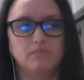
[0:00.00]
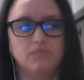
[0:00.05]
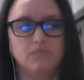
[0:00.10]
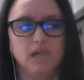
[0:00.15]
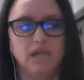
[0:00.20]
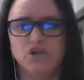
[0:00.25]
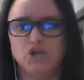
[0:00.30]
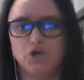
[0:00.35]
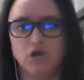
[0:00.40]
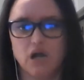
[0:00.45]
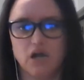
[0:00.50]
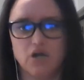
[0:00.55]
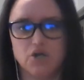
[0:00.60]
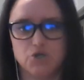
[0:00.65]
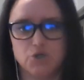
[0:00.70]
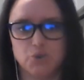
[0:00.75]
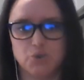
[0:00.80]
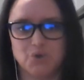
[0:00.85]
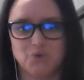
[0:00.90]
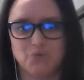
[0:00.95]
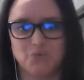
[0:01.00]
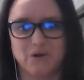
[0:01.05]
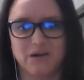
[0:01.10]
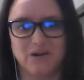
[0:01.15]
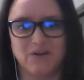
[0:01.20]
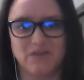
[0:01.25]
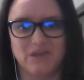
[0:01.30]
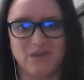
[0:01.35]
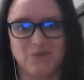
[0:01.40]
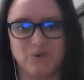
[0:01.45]
you're not sure where
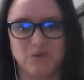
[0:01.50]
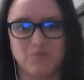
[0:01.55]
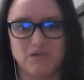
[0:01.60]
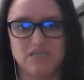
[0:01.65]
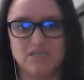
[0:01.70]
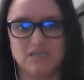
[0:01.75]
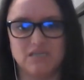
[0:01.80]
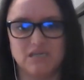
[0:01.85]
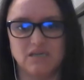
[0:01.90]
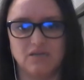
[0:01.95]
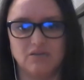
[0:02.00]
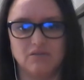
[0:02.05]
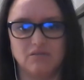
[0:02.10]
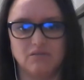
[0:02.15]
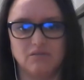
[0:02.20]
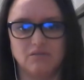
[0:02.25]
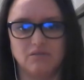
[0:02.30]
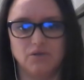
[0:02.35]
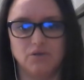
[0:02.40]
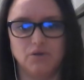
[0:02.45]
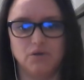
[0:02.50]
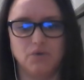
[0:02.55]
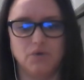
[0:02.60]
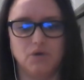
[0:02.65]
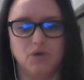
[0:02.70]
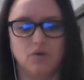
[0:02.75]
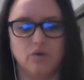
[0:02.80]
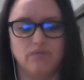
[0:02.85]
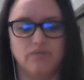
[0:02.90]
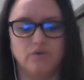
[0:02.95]
they went missing. You don't
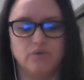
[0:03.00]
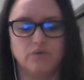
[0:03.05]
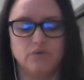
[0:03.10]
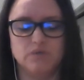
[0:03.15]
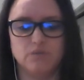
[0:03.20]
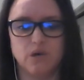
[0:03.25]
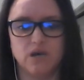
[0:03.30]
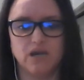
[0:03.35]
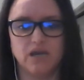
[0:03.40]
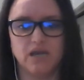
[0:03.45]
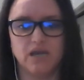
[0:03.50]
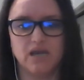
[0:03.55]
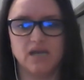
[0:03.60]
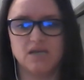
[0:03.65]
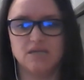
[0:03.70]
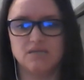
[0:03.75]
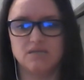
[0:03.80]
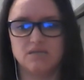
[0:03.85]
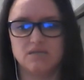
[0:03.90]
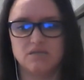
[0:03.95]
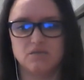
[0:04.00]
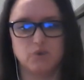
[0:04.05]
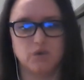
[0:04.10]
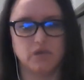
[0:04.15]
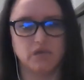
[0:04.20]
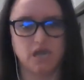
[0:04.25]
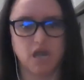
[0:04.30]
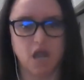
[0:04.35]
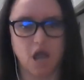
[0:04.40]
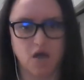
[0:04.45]
know if it was one guest or
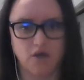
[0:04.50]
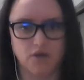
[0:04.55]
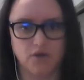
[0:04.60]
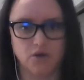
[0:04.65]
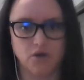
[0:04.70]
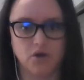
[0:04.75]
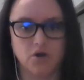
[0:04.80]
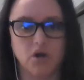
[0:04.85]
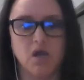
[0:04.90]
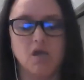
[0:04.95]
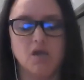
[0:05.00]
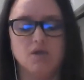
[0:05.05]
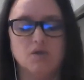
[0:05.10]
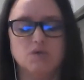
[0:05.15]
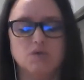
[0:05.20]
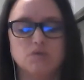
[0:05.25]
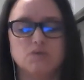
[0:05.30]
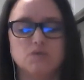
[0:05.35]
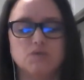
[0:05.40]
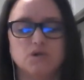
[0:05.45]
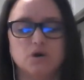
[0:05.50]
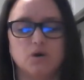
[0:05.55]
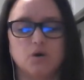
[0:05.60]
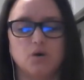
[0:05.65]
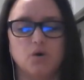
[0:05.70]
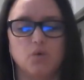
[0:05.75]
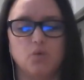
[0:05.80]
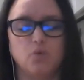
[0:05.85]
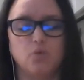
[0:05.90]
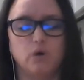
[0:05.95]
the other.
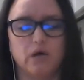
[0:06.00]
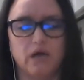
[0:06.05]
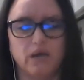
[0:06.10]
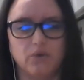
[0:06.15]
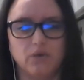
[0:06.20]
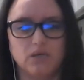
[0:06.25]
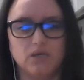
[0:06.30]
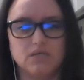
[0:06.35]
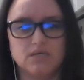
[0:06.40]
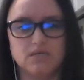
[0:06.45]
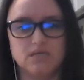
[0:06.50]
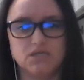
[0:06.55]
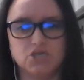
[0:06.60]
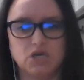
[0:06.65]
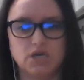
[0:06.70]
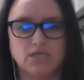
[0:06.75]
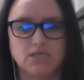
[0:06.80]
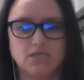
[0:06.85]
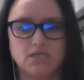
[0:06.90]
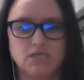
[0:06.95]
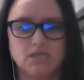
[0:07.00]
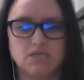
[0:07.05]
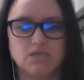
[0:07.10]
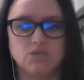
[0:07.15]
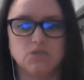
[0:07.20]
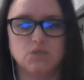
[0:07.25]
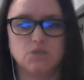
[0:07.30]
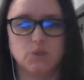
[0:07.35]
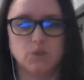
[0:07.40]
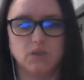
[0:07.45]
So what I really suggest is
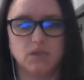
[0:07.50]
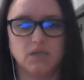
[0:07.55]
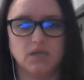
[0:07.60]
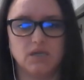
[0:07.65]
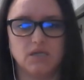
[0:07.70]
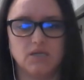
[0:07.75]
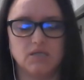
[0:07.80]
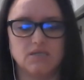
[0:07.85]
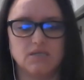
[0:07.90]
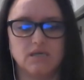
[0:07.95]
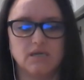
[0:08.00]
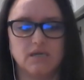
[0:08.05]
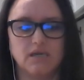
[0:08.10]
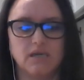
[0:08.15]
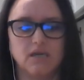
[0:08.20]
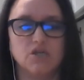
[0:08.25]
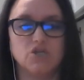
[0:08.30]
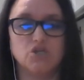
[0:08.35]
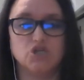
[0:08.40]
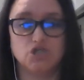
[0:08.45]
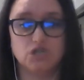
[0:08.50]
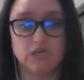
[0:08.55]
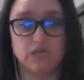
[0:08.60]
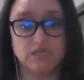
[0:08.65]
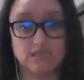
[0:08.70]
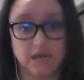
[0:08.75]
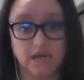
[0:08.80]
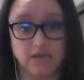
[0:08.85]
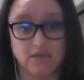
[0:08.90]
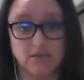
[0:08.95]
certain things like sheet
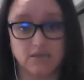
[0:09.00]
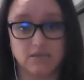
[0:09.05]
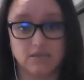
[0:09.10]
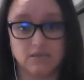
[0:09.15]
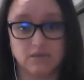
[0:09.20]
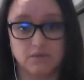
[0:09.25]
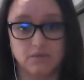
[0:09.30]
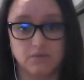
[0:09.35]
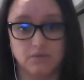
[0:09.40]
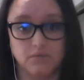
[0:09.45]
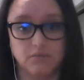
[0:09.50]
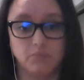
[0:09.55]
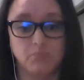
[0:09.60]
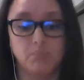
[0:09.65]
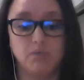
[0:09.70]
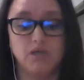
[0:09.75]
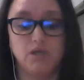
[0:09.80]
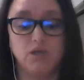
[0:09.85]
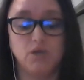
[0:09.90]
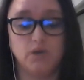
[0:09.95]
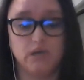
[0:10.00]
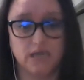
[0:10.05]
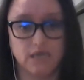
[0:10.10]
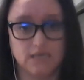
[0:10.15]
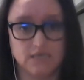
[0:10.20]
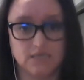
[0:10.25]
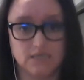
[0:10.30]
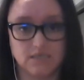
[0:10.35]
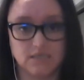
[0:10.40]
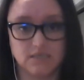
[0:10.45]
sets,
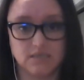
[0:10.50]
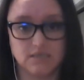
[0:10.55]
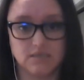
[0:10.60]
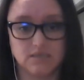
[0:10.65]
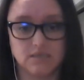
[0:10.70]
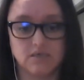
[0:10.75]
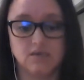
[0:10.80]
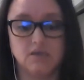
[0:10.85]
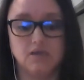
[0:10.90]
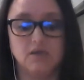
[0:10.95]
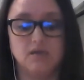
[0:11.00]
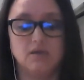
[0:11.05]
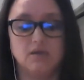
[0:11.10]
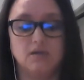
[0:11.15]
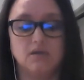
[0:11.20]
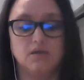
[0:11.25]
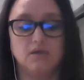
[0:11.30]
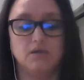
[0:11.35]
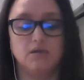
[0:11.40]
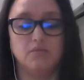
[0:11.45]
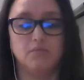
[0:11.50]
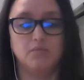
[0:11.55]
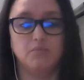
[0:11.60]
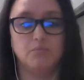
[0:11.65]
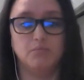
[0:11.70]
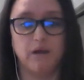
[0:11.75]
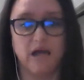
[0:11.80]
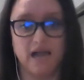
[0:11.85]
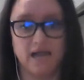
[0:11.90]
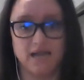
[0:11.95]
pillowcases,
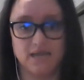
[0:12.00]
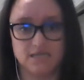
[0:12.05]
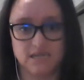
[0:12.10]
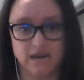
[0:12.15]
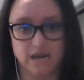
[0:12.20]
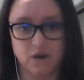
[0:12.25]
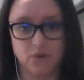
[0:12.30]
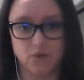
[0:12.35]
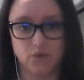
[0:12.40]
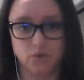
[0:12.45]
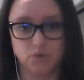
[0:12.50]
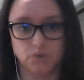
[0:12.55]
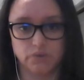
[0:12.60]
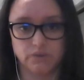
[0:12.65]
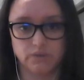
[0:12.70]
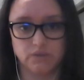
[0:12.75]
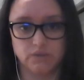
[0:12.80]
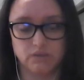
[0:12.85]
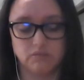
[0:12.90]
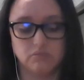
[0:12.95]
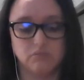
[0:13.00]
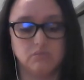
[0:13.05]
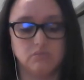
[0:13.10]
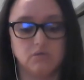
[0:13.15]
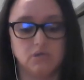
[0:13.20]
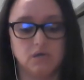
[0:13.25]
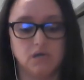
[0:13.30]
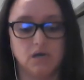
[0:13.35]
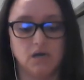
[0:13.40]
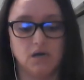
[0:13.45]
bath towels,
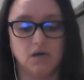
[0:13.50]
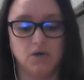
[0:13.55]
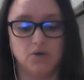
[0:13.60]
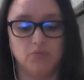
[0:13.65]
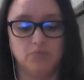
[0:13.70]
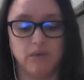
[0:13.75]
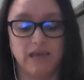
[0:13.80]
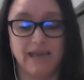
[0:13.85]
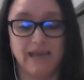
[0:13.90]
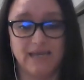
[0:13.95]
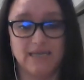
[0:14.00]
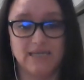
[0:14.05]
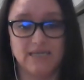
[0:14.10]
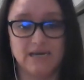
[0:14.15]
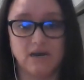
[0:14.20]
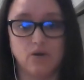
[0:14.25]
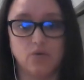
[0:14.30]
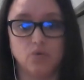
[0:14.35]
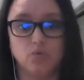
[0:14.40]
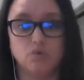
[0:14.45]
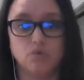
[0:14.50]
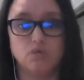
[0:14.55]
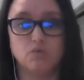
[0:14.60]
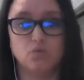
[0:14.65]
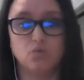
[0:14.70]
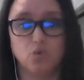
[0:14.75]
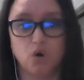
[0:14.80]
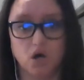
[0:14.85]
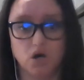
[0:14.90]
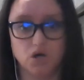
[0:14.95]
hand towels,
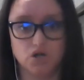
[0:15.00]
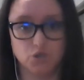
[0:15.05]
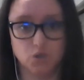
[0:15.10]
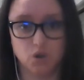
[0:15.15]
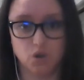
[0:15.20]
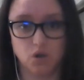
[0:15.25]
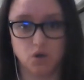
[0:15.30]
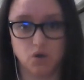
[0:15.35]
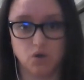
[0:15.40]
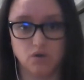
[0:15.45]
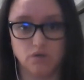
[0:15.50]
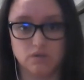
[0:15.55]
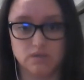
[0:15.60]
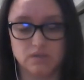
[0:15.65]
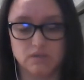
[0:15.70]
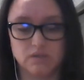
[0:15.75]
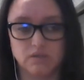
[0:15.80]
washcloths,